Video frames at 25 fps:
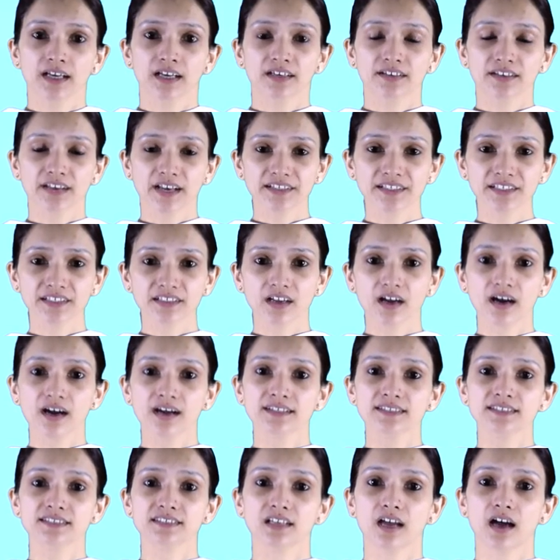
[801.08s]
Credit
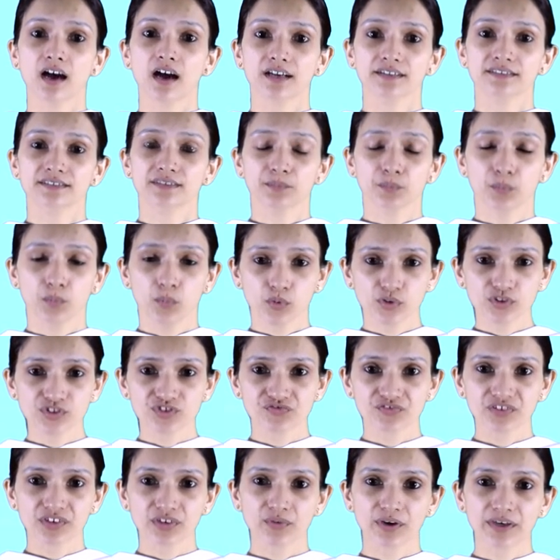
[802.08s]
cards are the most
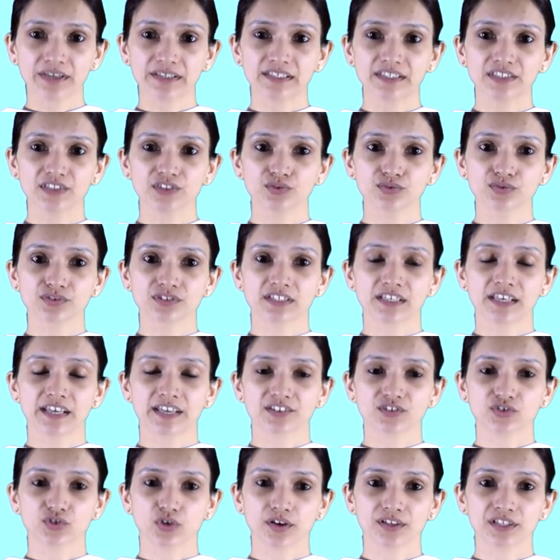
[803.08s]
frequently used
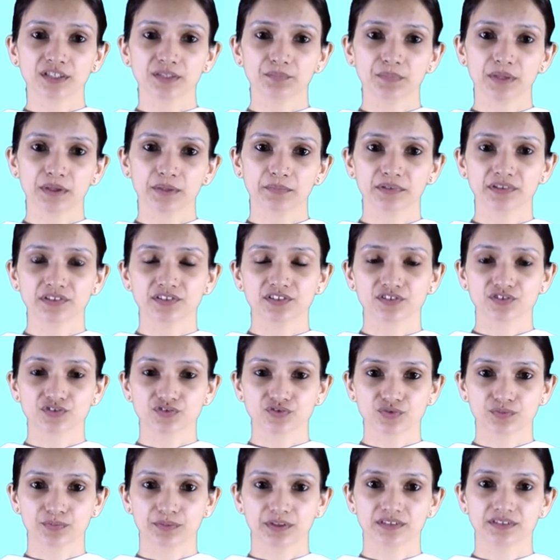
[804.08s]
electronic payment
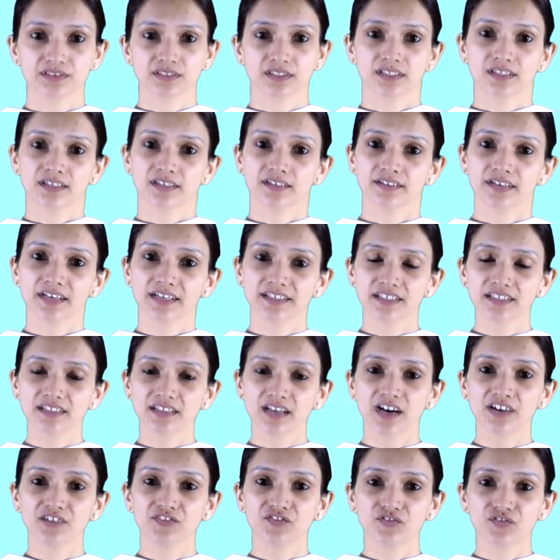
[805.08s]
instrument. Credit
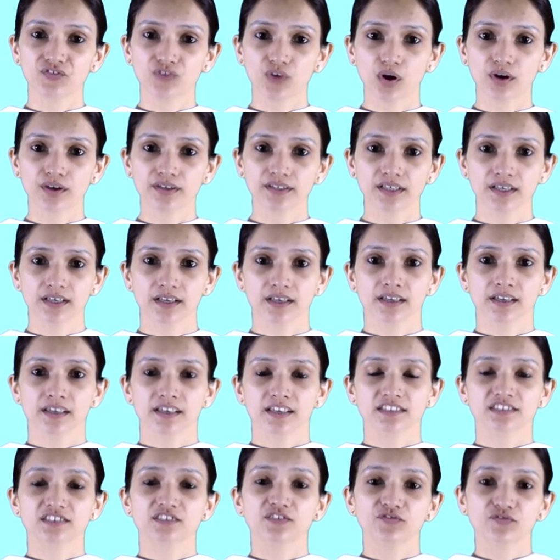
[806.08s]
card fraud
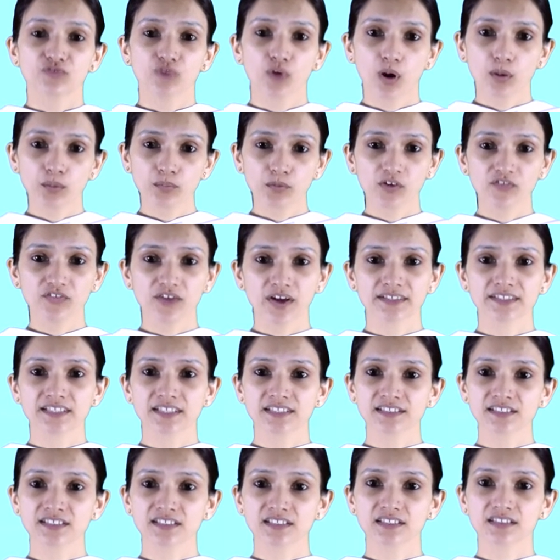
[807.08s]
is a form of
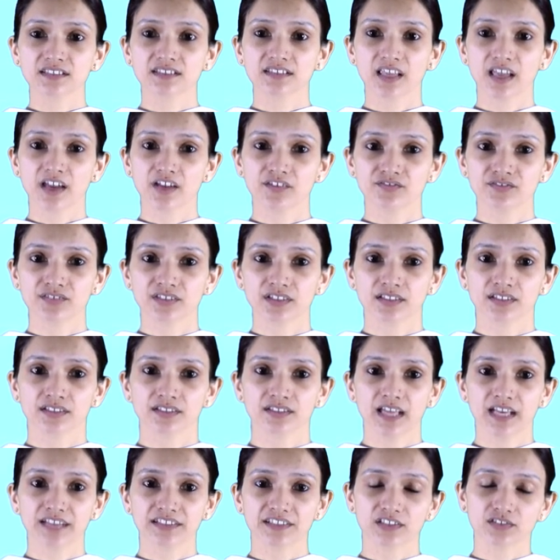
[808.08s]
identity theft
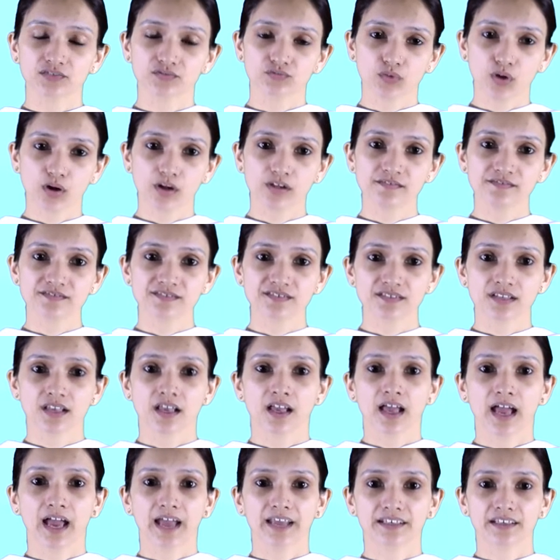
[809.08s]
that involves
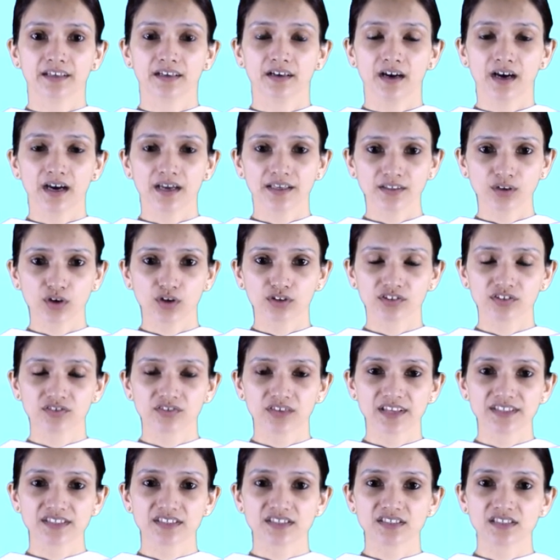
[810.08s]
an
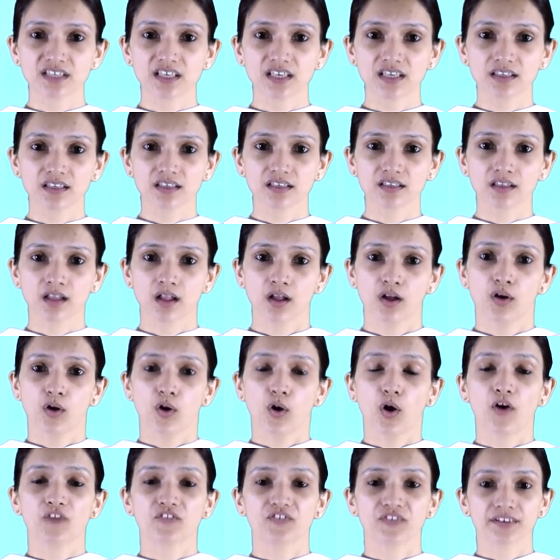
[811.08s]
unauthorized taking
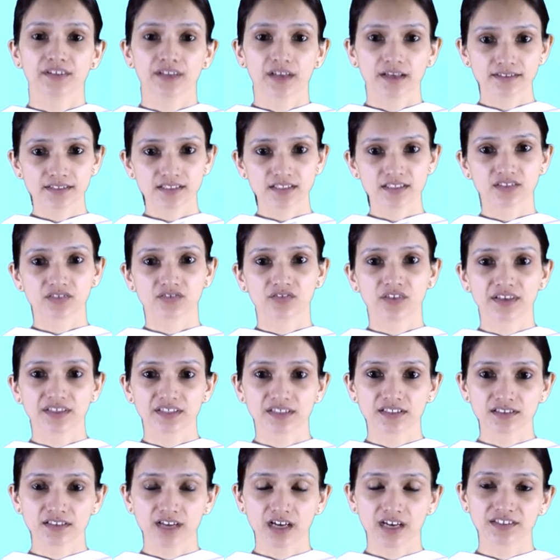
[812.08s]
of another's
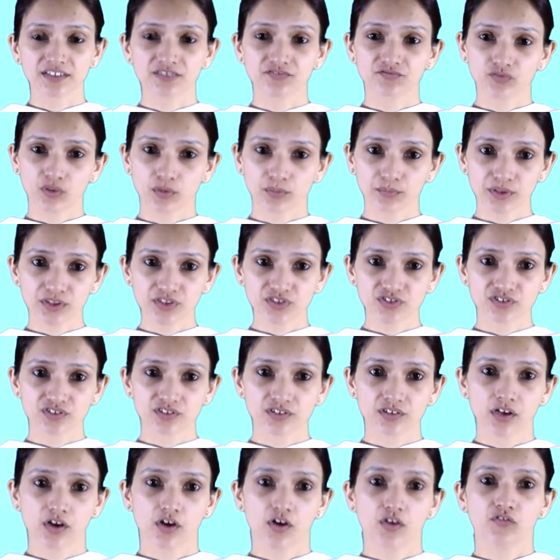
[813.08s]
credit card information
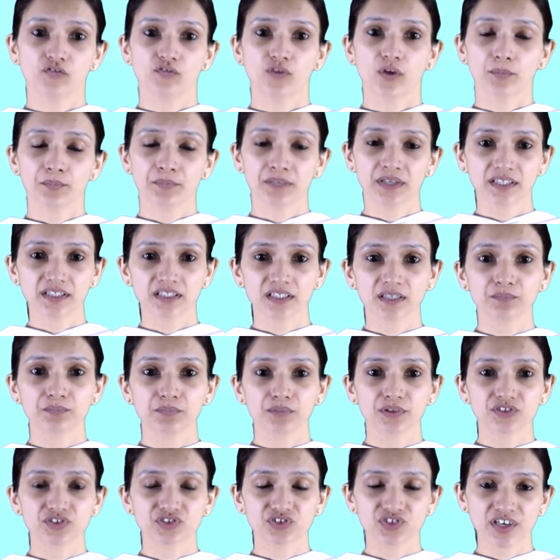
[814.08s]
for making
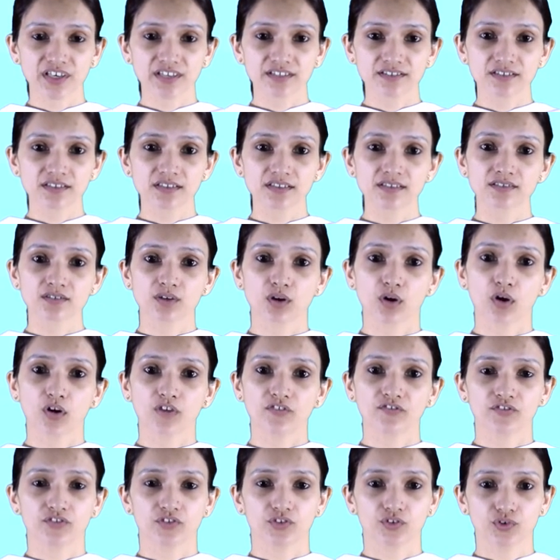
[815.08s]
purchases of
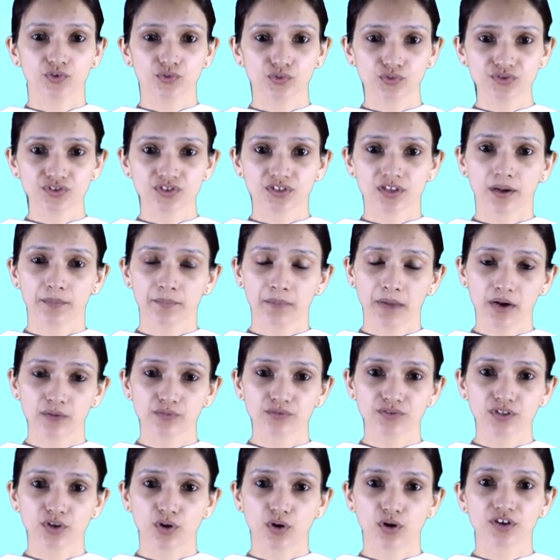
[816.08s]
huge
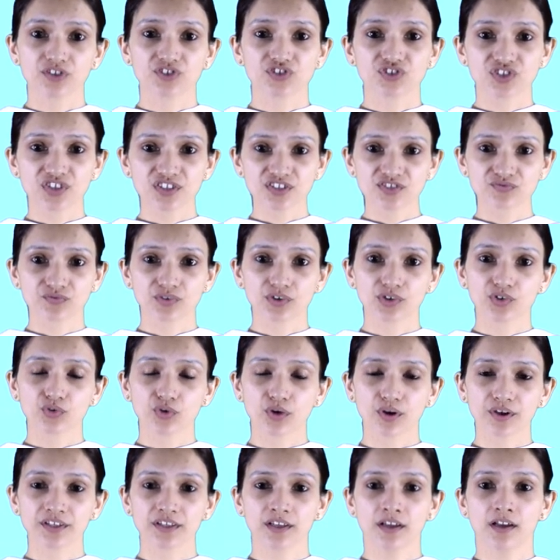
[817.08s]
amount or just
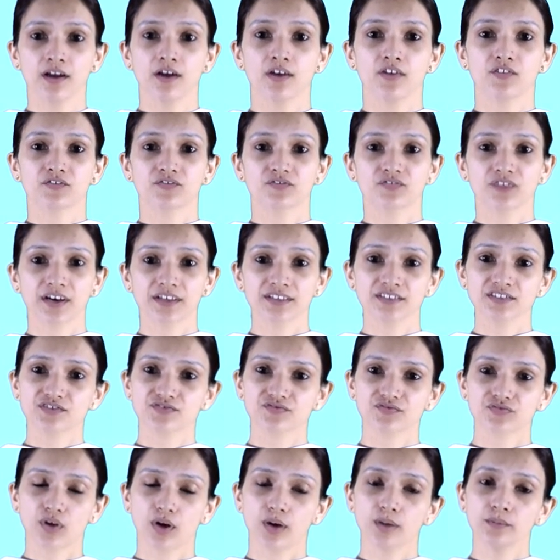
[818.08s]
withdrawing funds
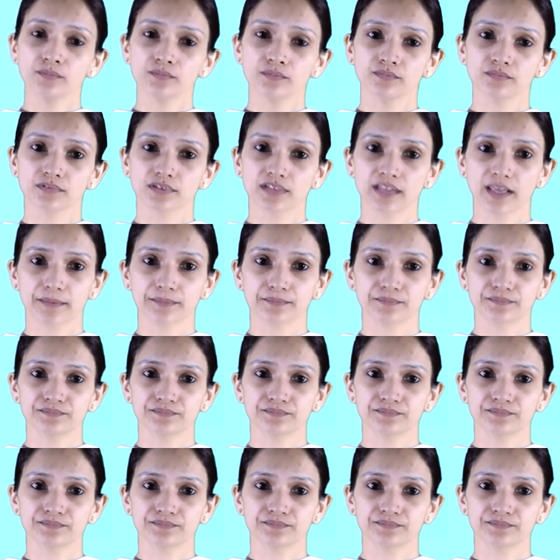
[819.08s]
from them.